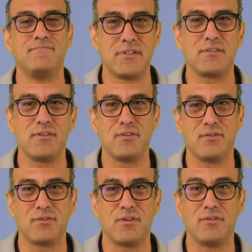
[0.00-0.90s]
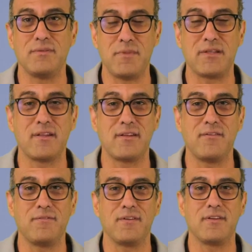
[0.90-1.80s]
Make sure you do so. It makes a
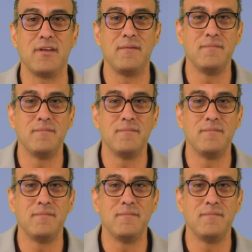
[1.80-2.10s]
difference.